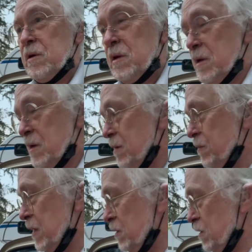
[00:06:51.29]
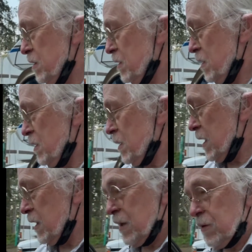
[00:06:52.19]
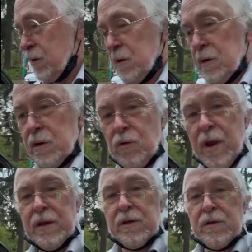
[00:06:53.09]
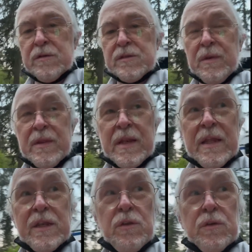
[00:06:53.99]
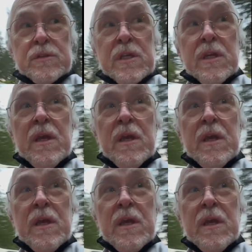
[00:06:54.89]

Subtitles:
than any other grinder or something that I had used,